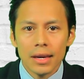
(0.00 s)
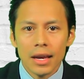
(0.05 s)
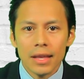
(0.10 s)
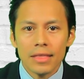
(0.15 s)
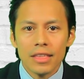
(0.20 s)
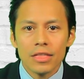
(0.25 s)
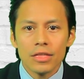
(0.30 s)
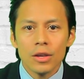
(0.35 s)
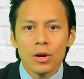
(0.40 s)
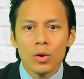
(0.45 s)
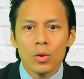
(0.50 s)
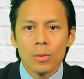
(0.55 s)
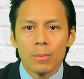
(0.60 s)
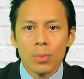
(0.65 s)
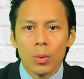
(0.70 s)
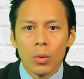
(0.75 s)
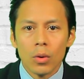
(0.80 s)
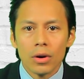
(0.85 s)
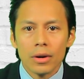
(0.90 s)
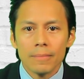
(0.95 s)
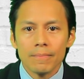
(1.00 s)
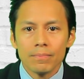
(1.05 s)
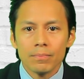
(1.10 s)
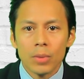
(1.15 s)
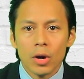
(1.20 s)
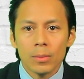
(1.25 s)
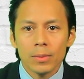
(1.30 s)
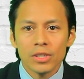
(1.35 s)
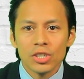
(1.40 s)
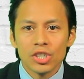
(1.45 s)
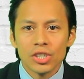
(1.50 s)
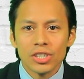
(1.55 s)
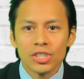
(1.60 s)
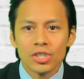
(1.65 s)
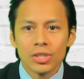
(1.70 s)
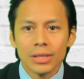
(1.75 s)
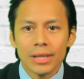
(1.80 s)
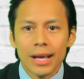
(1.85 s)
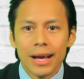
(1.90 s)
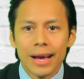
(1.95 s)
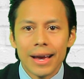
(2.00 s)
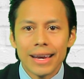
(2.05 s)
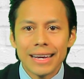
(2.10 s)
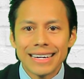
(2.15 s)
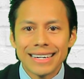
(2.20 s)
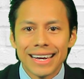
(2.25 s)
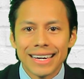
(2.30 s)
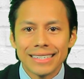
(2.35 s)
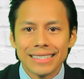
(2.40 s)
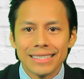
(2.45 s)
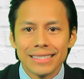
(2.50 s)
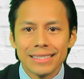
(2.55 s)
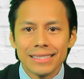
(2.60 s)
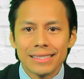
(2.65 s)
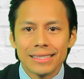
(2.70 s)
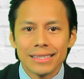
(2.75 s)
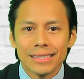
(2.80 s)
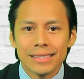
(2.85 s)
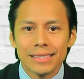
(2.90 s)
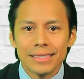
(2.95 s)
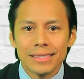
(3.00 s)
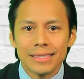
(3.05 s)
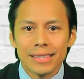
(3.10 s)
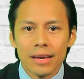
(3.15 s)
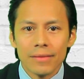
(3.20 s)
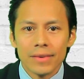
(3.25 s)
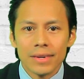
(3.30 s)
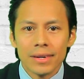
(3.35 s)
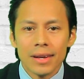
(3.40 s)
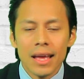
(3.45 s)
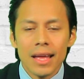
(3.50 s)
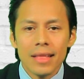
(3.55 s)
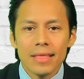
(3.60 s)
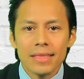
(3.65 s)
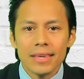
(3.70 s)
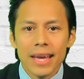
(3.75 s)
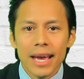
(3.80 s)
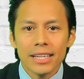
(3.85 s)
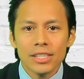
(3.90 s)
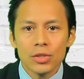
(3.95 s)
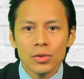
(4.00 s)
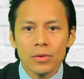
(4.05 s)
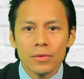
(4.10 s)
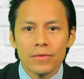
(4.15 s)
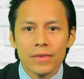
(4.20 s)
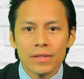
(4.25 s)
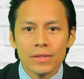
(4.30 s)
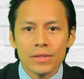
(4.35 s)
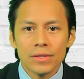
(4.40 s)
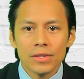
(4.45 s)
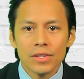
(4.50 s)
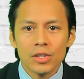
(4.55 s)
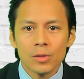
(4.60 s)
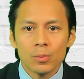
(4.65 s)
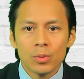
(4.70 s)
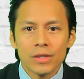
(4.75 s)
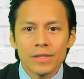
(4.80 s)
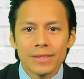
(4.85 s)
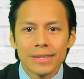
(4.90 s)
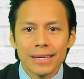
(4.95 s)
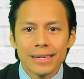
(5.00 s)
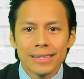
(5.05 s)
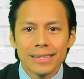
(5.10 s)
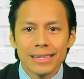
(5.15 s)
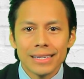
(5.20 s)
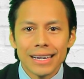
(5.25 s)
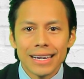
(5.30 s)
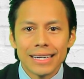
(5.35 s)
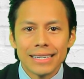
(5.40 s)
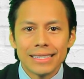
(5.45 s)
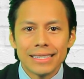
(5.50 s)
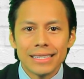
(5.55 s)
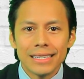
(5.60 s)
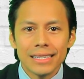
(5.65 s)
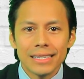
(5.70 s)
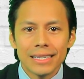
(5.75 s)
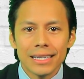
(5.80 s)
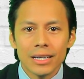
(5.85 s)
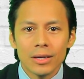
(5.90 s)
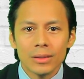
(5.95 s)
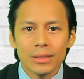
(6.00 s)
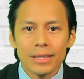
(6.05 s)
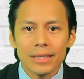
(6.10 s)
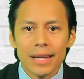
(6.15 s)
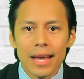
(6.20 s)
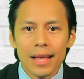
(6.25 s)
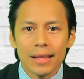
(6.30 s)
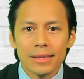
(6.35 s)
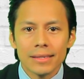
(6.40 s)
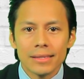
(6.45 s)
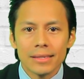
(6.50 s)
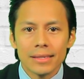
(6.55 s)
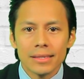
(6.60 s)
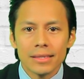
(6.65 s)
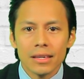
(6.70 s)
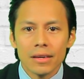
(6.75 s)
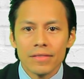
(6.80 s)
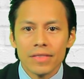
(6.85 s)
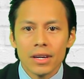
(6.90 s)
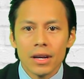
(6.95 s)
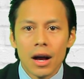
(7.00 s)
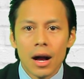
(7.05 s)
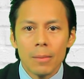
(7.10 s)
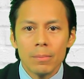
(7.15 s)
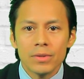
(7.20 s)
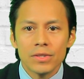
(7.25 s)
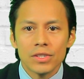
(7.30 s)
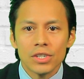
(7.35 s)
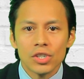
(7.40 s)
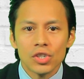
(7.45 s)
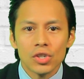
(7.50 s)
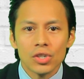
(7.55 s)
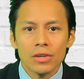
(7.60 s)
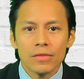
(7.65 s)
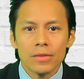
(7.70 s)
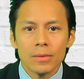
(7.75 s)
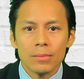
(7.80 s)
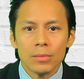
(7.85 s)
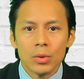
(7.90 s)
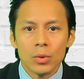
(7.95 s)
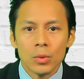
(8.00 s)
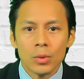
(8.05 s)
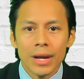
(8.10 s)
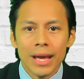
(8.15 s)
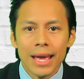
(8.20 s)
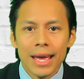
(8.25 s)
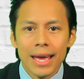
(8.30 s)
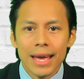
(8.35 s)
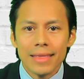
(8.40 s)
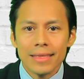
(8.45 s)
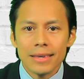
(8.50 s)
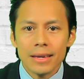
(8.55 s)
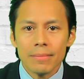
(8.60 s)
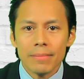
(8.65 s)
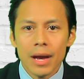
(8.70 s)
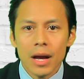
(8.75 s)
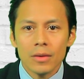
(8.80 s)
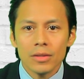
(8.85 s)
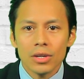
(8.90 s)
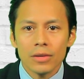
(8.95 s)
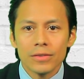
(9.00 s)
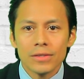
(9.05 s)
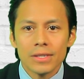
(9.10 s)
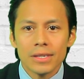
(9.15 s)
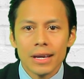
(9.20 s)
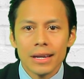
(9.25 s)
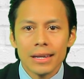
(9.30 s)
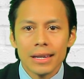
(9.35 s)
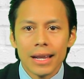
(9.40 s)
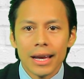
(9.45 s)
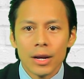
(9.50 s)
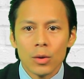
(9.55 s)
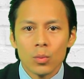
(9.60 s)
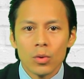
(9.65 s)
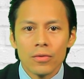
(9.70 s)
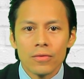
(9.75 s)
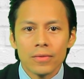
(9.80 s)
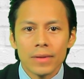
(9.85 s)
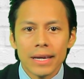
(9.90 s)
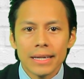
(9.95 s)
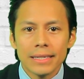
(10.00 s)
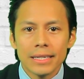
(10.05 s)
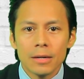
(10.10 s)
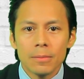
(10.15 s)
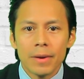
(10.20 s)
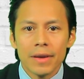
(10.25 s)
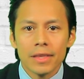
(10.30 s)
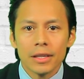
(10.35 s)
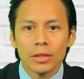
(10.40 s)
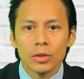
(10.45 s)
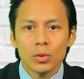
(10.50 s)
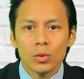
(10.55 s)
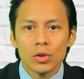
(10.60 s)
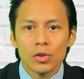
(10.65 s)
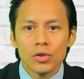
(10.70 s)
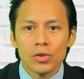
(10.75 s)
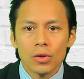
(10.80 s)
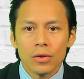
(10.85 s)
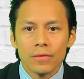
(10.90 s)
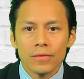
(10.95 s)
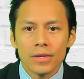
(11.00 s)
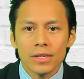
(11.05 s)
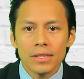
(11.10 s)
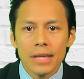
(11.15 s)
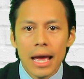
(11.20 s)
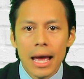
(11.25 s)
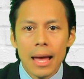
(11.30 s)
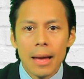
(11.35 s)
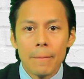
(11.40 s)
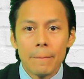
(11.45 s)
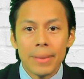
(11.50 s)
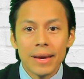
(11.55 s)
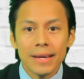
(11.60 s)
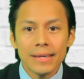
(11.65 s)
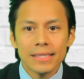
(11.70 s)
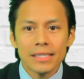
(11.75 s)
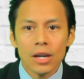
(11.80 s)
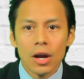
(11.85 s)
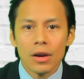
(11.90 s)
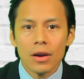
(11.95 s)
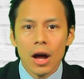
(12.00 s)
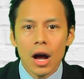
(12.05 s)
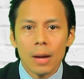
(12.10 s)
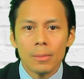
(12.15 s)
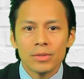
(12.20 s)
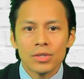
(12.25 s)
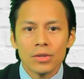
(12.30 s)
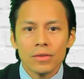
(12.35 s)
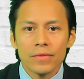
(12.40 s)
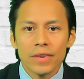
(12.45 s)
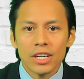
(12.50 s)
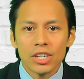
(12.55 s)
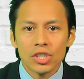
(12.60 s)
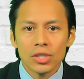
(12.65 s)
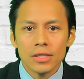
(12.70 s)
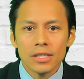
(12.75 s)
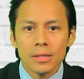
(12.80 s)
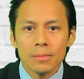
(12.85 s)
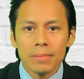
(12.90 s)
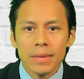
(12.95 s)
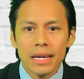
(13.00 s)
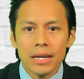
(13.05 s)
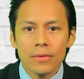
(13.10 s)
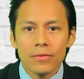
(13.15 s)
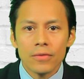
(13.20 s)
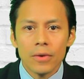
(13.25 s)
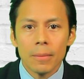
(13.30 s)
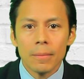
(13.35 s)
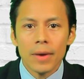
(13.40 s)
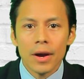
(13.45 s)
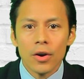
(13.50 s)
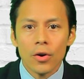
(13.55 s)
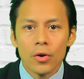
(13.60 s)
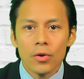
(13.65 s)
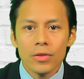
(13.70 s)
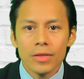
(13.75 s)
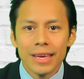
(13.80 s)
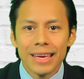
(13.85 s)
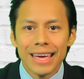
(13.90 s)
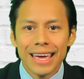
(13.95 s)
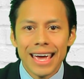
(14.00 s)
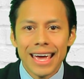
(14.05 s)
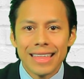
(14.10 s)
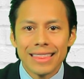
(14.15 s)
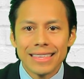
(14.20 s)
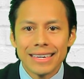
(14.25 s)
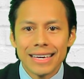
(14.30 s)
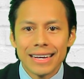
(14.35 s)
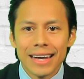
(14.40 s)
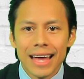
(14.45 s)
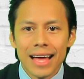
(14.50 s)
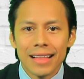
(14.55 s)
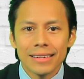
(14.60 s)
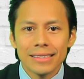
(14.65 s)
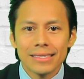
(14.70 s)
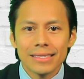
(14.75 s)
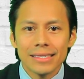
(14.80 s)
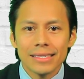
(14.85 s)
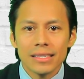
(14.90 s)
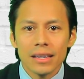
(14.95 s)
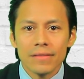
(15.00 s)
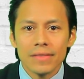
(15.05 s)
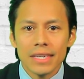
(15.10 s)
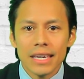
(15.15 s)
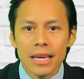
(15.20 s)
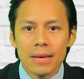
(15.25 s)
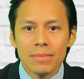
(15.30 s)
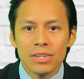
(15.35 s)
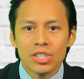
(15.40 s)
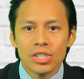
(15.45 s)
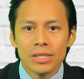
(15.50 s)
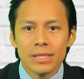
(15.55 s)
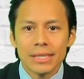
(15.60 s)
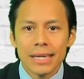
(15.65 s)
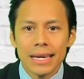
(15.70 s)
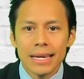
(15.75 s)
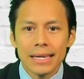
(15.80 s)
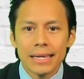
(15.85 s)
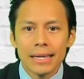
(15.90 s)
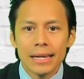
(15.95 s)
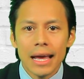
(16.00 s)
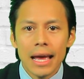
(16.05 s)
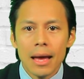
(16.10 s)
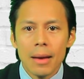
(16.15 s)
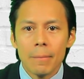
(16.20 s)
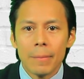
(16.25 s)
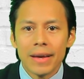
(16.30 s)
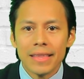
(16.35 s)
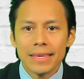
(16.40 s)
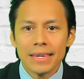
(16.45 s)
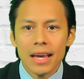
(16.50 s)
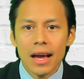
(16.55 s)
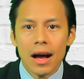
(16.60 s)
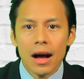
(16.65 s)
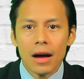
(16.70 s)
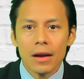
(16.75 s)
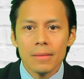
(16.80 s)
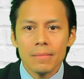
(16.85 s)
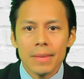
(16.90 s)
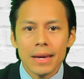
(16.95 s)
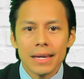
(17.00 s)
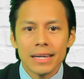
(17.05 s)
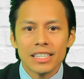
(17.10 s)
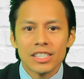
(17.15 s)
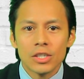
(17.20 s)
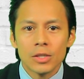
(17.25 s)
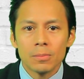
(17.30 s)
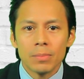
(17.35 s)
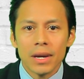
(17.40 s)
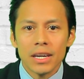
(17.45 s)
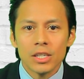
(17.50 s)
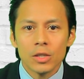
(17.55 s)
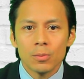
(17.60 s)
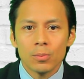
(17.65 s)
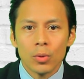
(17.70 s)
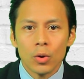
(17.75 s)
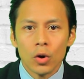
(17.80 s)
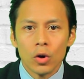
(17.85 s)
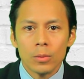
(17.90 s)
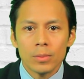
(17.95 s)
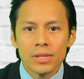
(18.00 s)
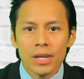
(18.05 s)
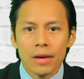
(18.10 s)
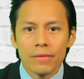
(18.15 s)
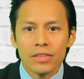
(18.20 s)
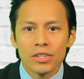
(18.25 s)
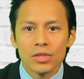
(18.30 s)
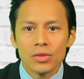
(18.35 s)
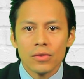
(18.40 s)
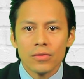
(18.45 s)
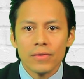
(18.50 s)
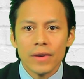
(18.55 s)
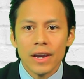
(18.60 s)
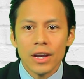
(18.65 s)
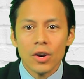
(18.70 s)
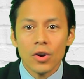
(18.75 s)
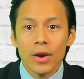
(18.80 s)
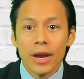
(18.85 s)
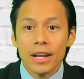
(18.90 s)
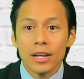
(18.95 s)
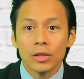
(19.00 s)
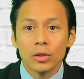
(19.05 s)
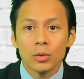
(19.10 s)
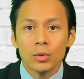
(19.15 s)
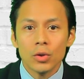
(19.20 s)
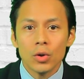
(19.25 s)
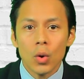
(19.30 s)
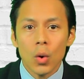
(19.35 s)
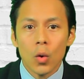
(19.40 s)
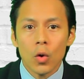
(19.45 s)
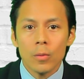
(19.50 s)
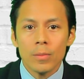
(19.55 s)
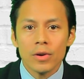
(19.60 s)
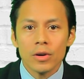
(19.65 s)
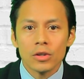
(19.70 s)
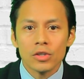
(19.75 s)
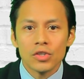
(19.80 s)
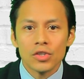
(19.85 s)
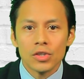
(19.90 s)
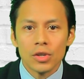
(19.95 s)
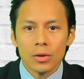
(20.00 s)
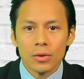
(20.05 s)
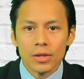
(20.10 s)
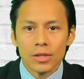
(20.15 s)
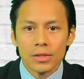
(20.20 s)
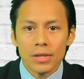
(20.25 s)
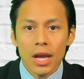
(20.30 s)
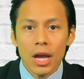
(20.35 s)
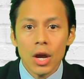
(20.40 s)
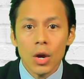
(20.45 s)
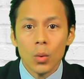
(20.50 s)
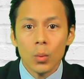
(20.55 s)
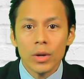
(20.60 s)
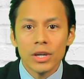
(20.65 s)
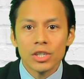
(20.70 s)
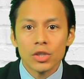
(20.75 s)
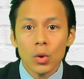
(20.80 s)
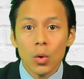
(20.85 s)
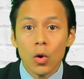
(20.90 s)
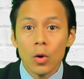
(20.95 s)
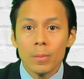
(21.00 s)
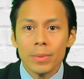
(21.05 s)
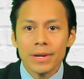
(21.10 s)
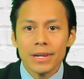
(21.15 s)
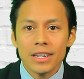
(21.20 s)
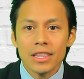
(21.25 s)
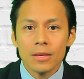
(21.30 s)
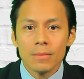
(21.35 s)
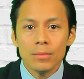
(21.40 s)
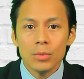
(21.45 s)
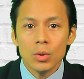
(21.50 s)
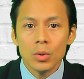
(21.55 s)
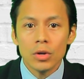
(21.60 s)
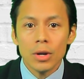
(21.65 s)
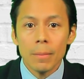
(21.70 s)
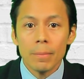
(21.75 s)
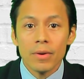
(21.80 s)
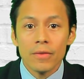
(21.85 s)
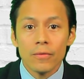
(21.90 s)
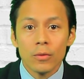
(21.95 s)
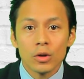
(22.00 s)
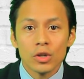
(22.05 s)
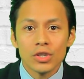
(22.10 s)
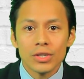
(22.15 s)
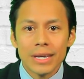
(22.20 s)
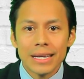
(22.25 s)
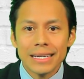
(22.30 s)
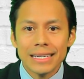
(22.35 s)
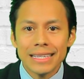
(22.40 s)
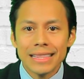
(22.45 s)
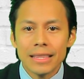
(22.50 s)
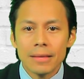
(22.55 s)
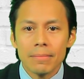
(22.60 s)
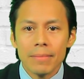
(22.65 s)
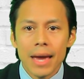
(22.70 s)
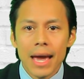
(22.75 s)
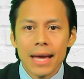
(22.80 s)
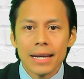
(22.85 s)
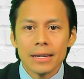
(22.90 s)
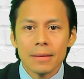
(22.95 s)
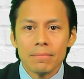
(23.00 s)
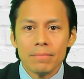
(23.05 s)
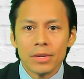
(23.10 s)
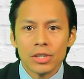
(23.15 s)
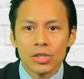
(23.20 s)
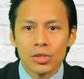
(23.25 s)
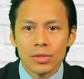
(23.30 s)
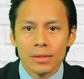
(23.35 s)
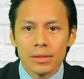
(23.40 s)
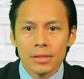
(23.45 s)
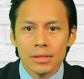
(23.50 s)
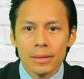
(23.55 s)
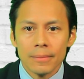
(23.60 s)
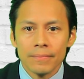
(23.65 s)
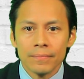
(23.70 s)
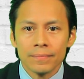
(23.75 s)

In the third report, published in July 1967, the astrophysicist presented a detailed analysis of the composition of the moon and the amount of sunlight reflected by the lunar surface based on observations made from Earth and the analysis of the images taken by the automated space probes of the Surveyor and Lunar Orbiter series, which orbited the moon before sending the manned missions.